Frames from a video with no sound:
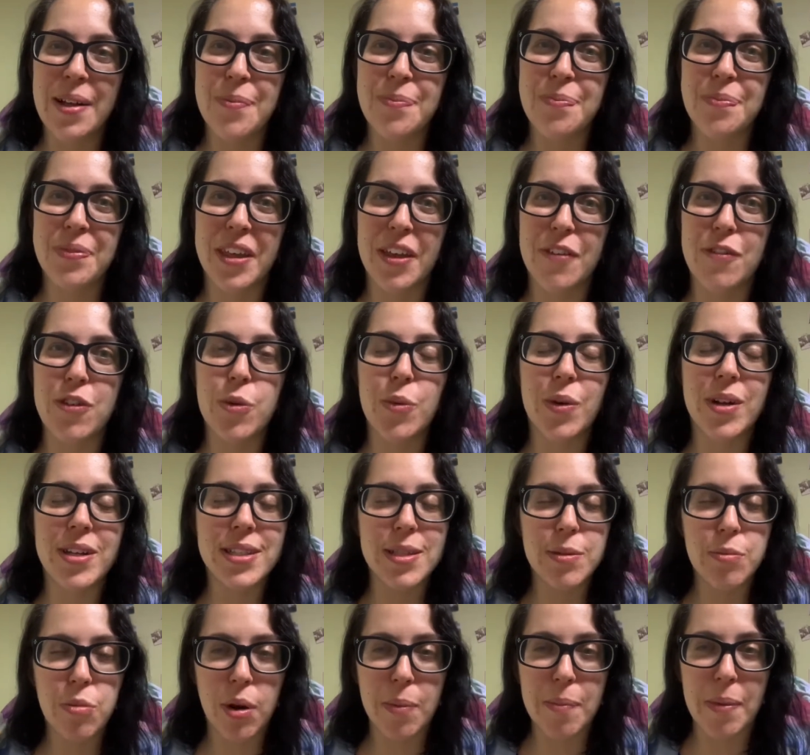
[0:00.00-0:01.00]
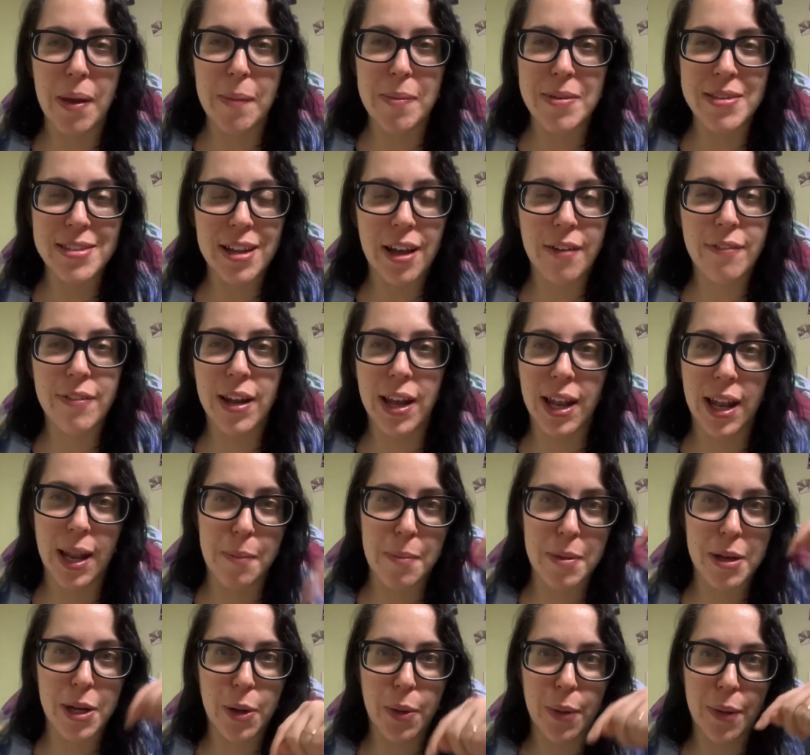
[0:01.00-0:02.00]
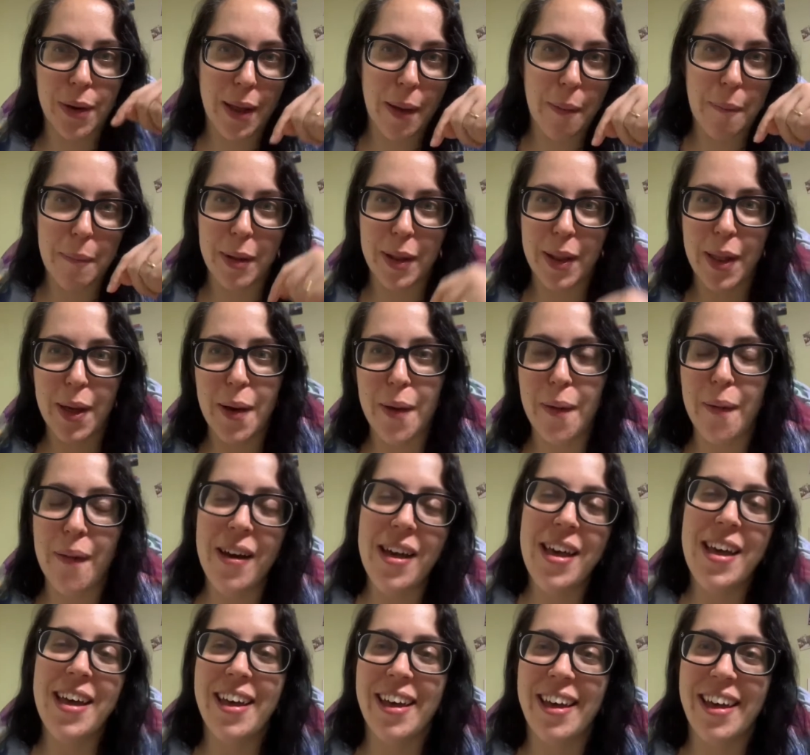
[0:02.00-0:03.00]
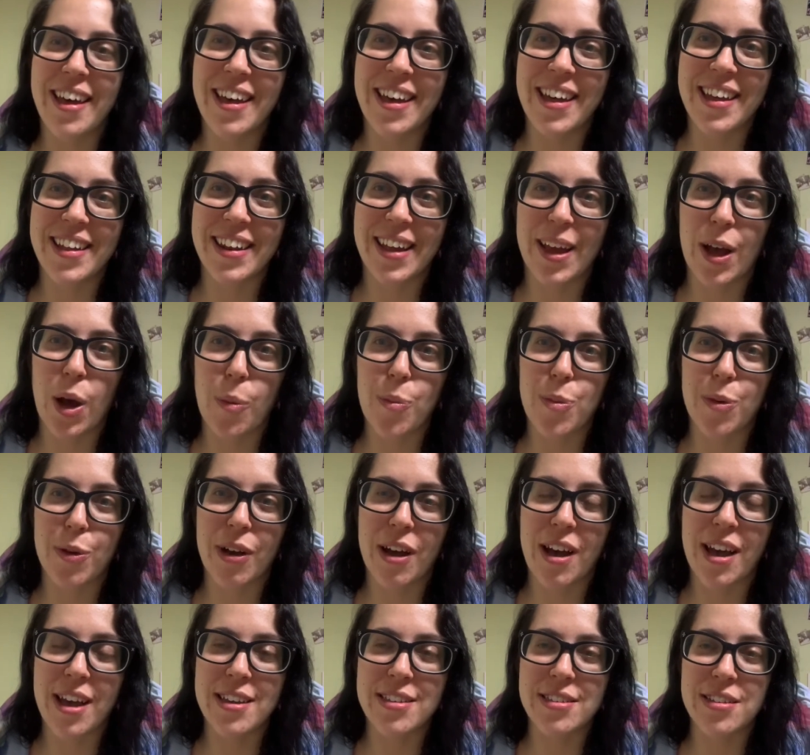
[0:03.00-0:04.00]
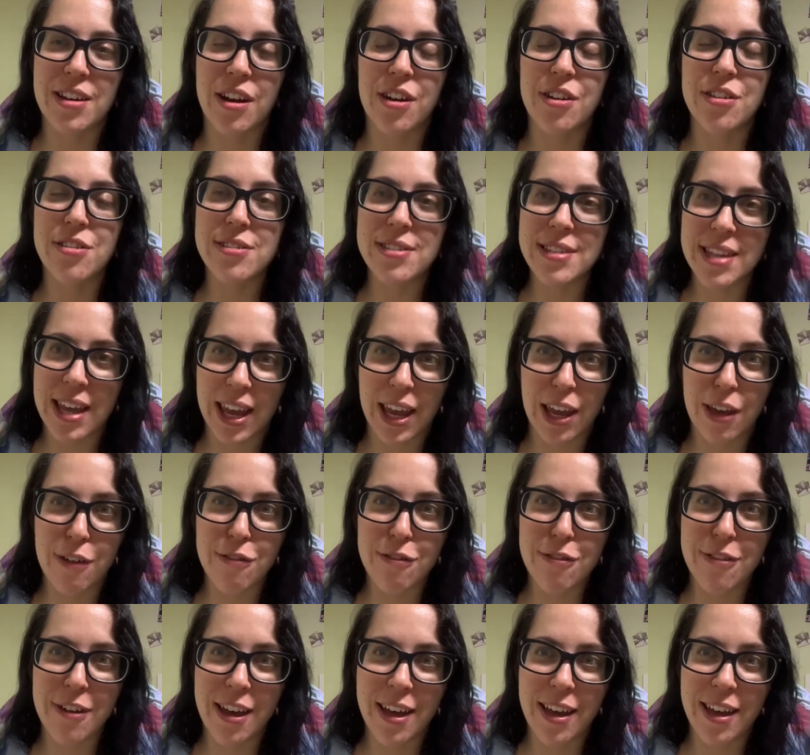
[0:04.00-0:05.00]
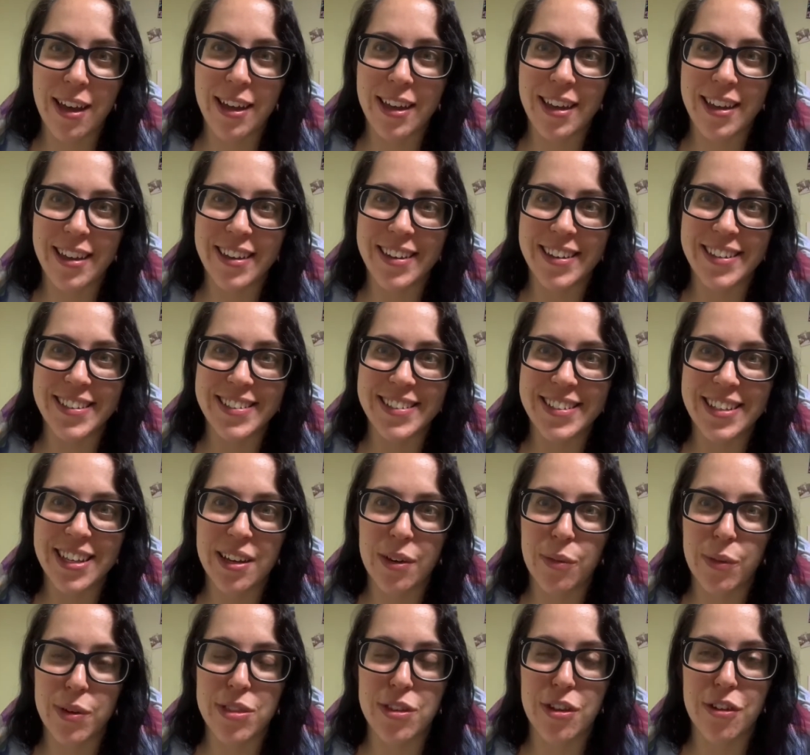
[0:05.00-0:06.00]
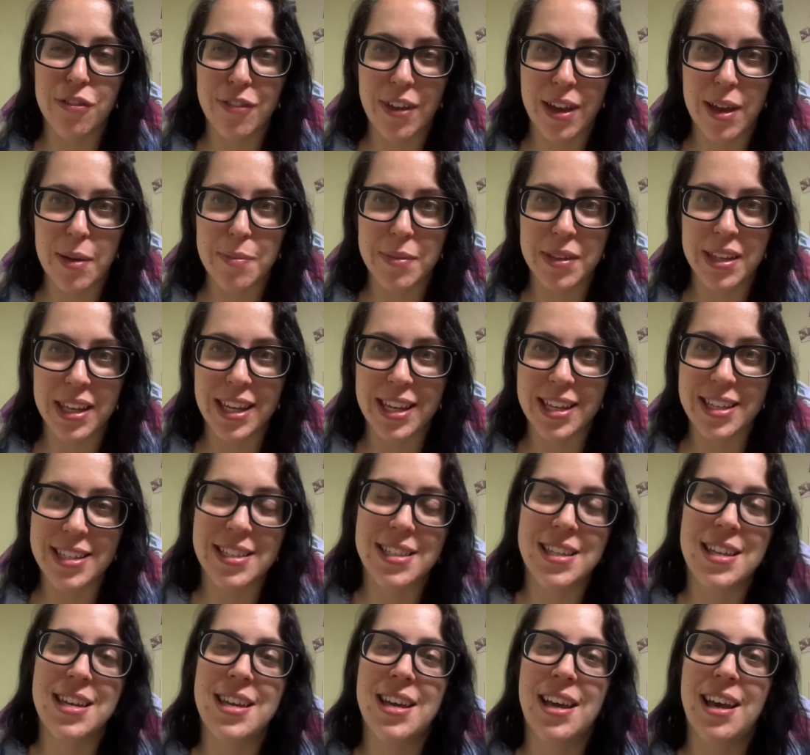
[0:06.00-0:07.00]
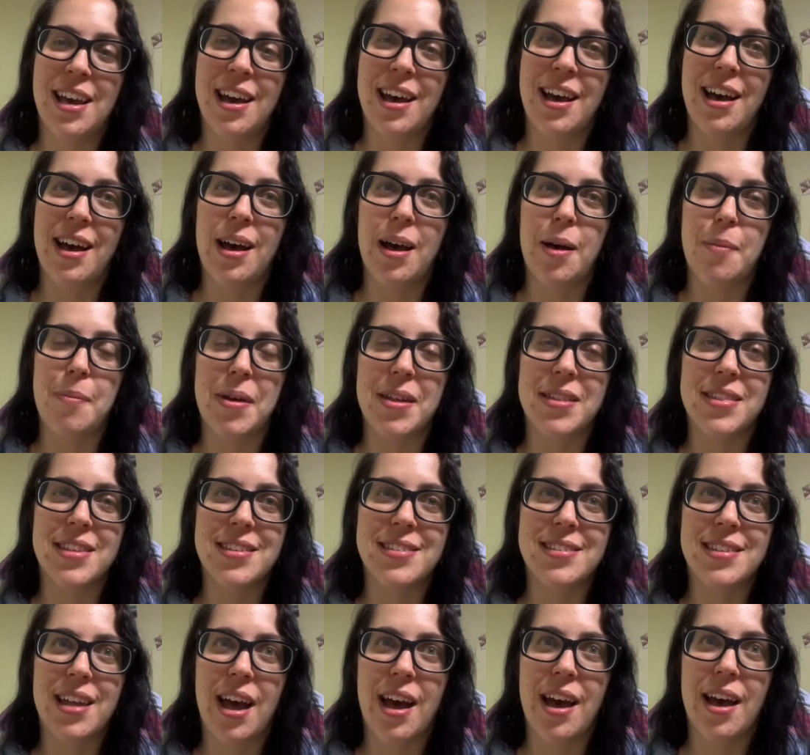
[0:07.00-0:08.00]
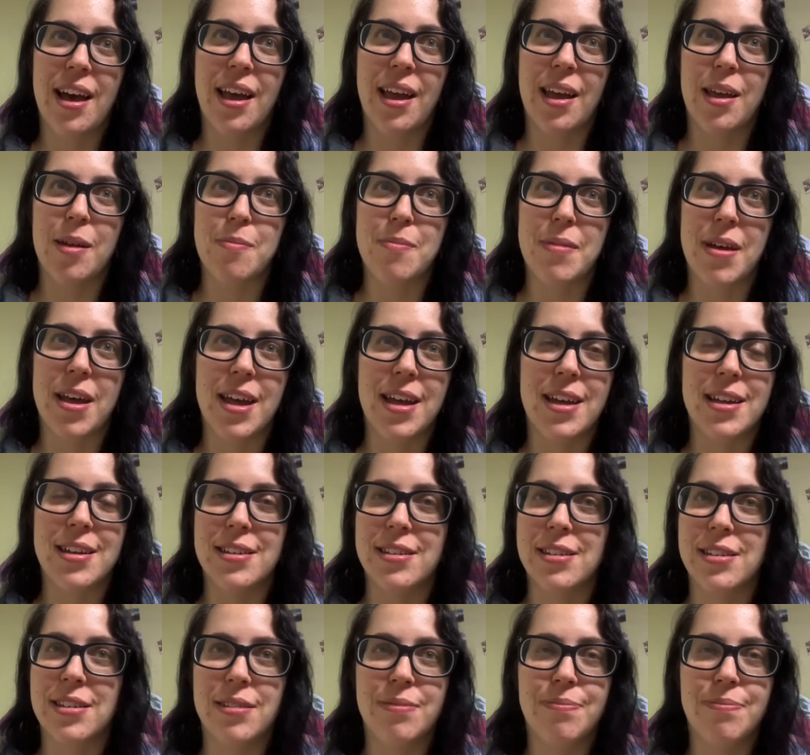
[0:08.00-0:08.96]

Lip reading: if you want to see more baby stuff, let me know down below, and I hope you guys are safe and with your families at this time, and